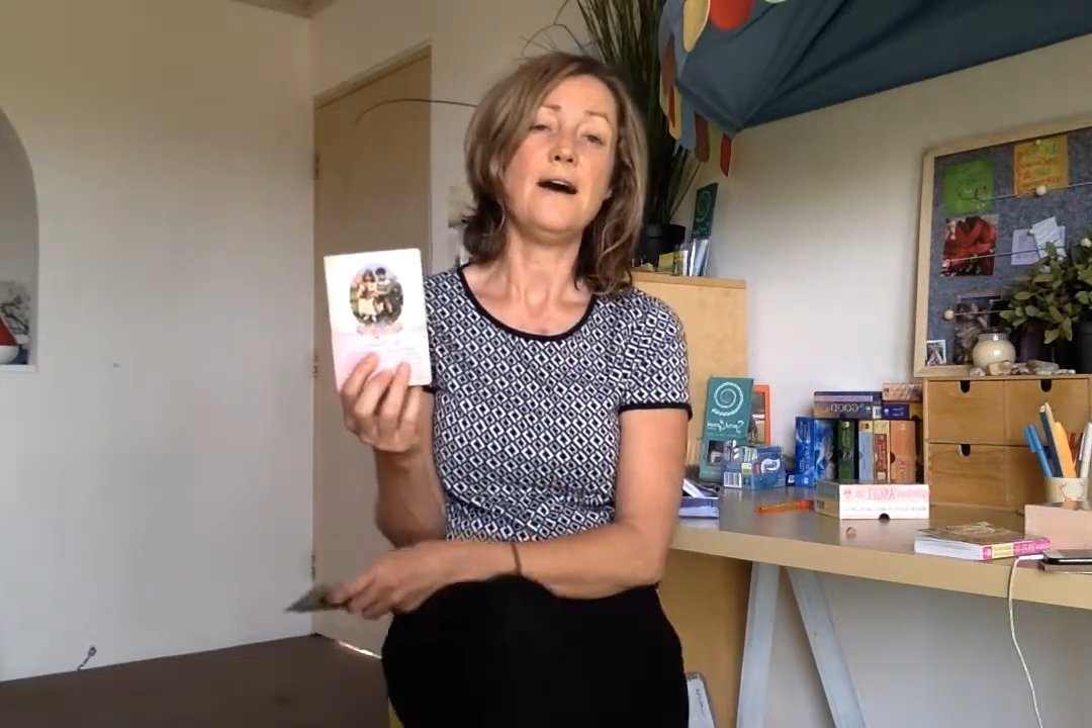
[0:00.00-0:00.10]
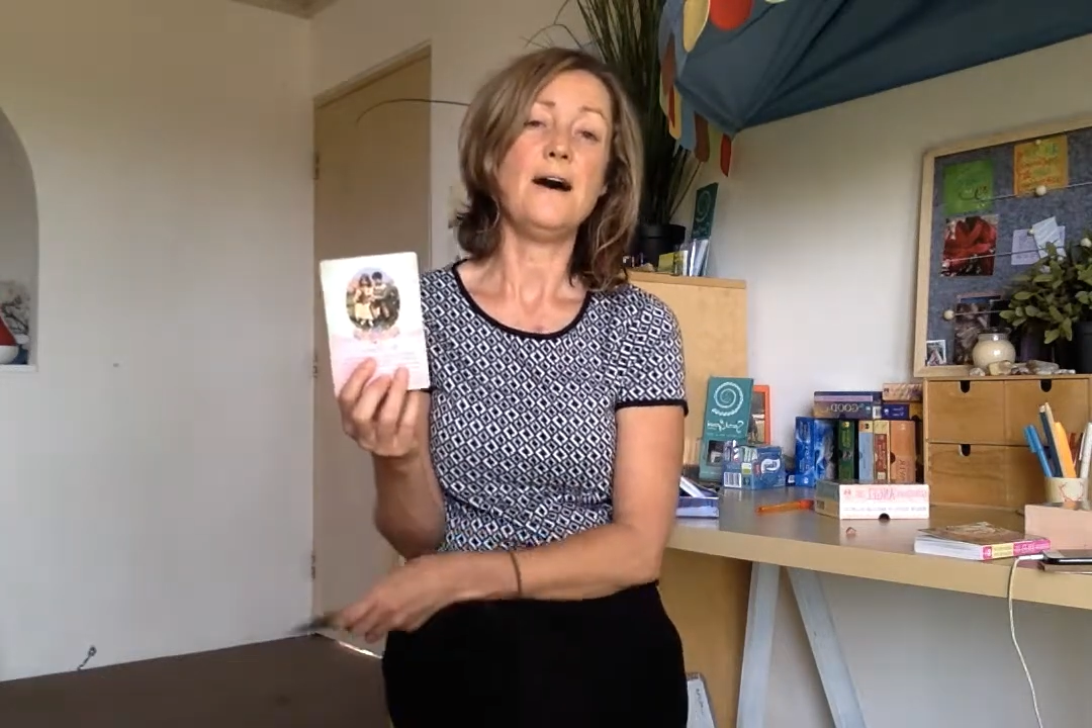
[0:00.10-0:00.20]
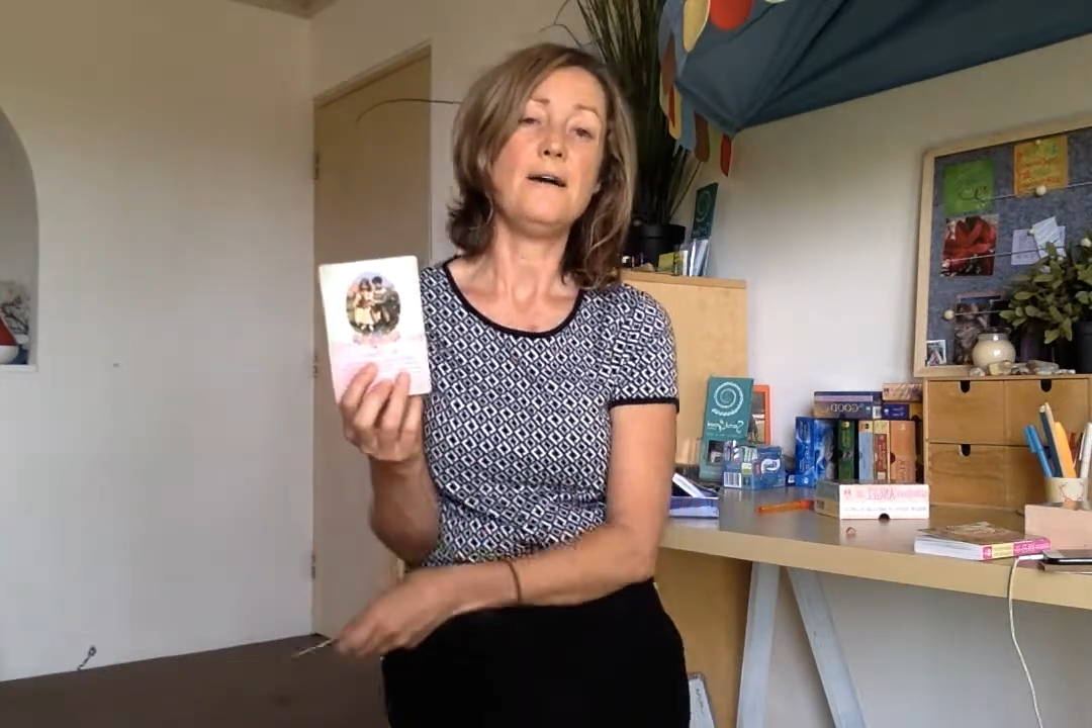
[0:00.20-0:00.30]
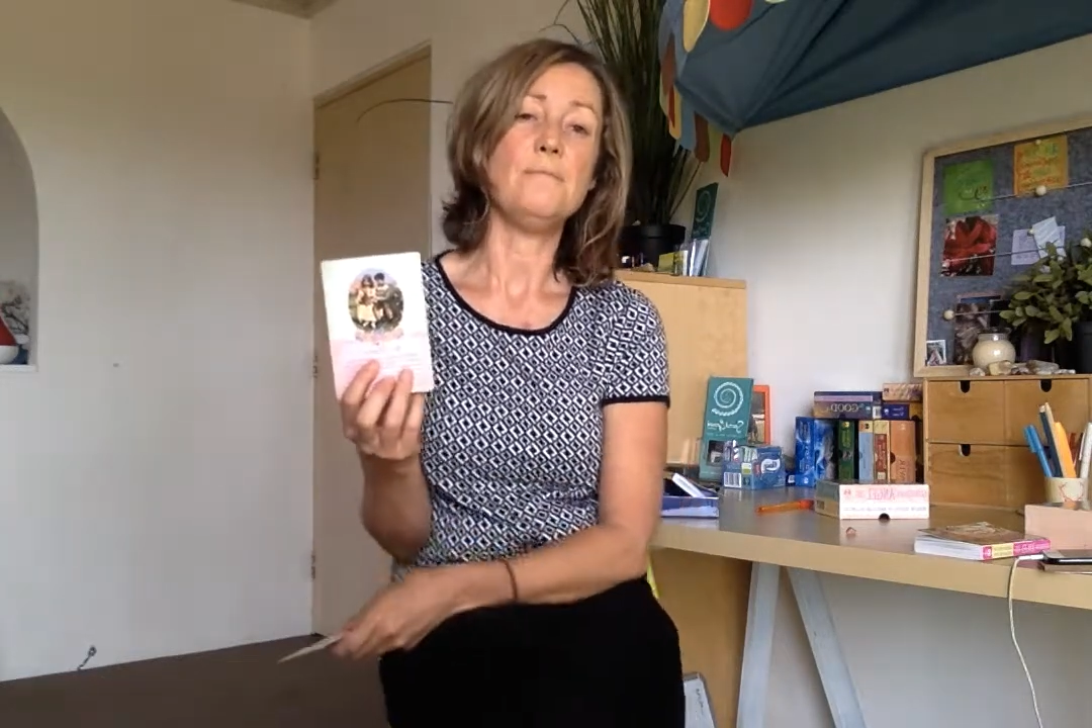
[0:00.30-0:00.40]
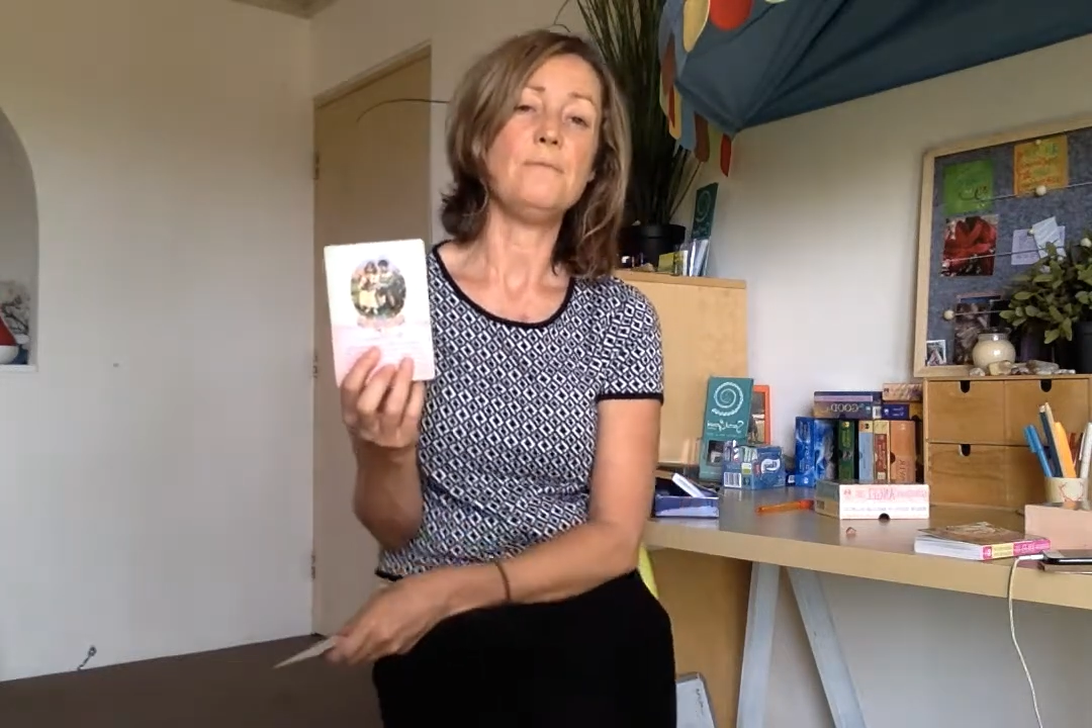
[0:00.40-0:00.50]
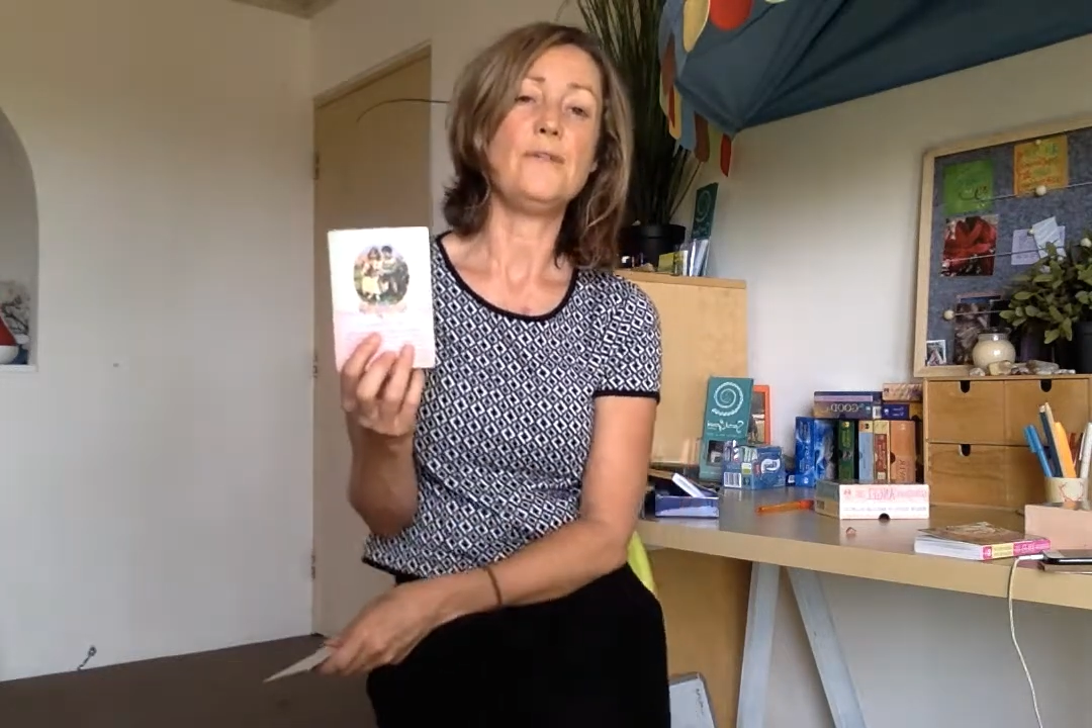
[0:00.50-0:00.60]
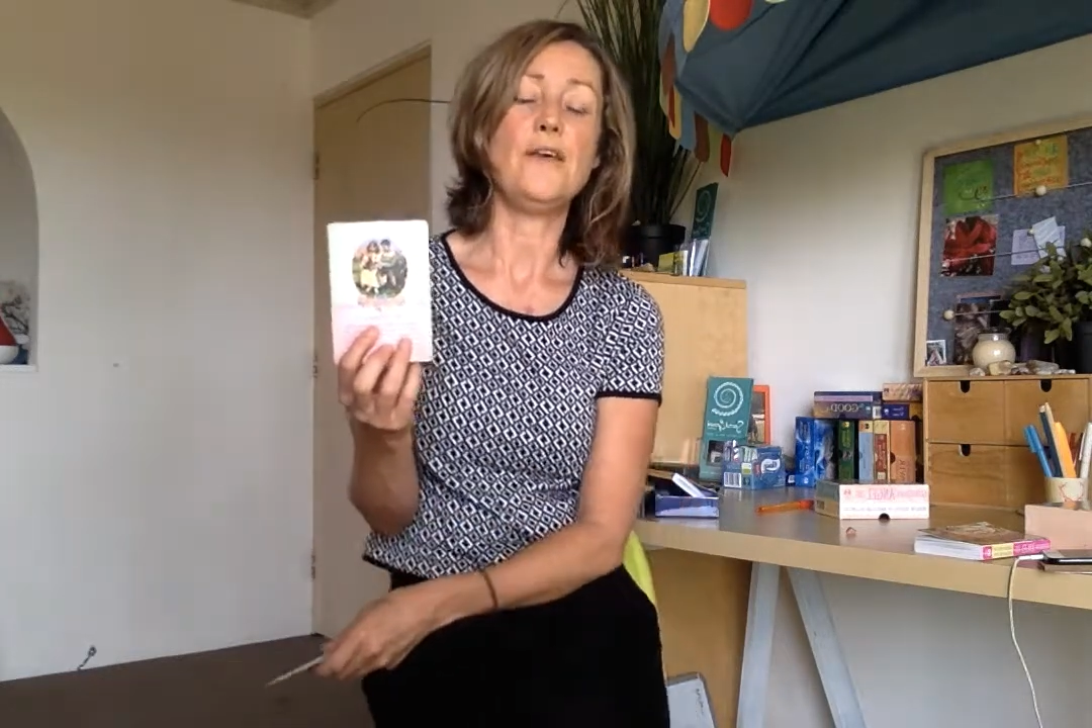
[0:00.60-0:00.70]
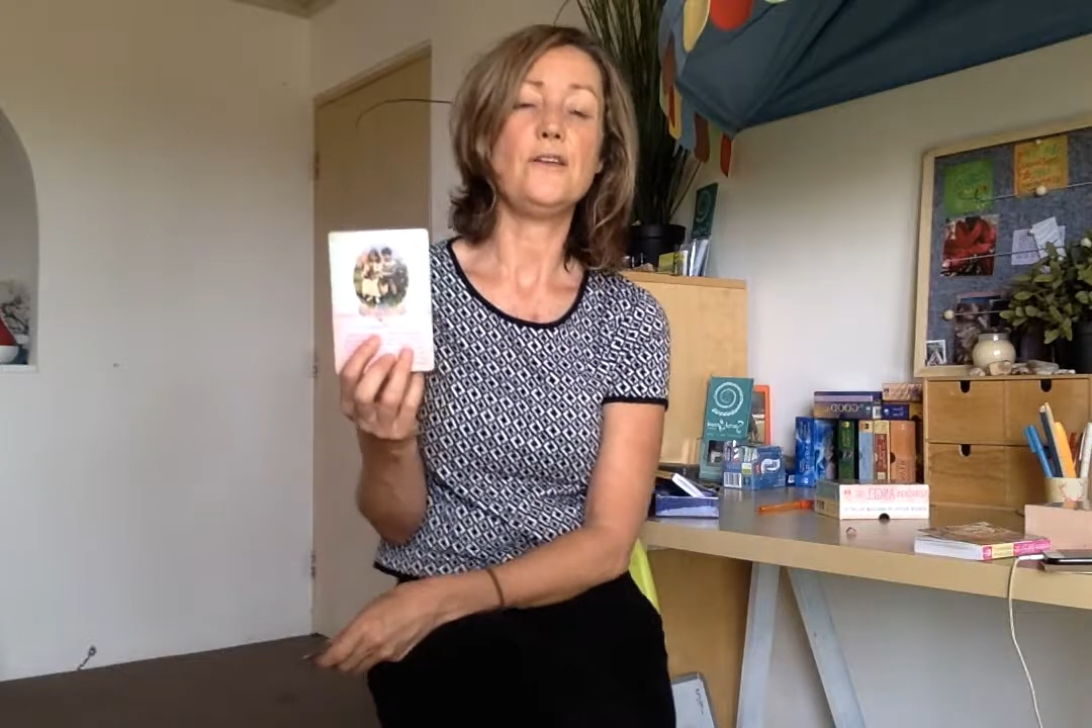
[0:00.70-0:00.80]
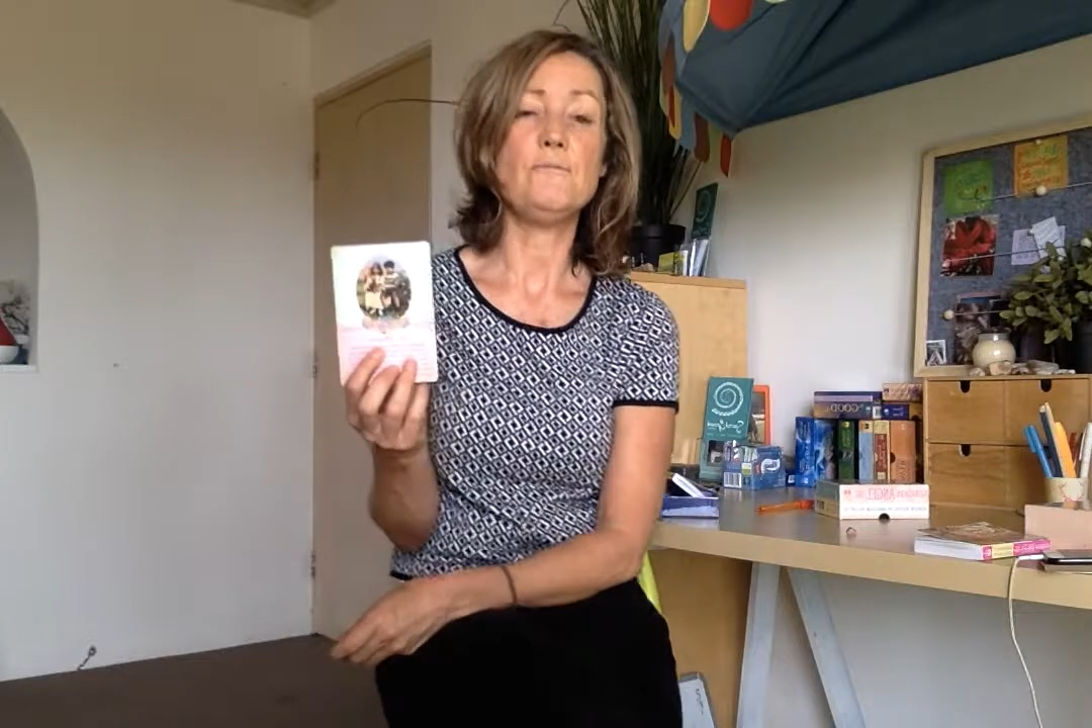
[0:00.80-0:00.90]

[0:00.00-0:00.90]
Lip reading: that